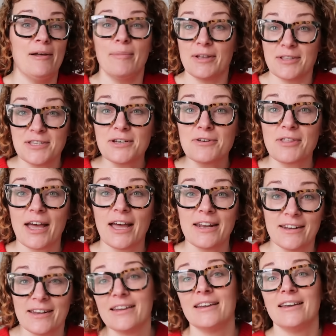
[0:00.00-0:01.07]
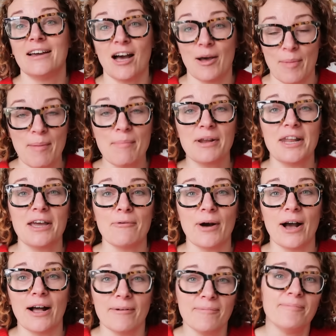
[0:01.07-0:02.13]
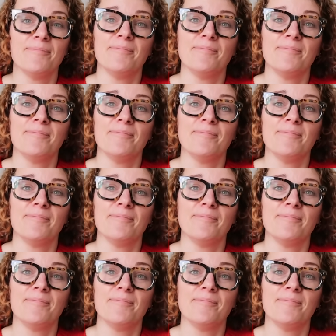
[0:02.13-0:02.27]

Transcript: But until then, I'm in my knitwear.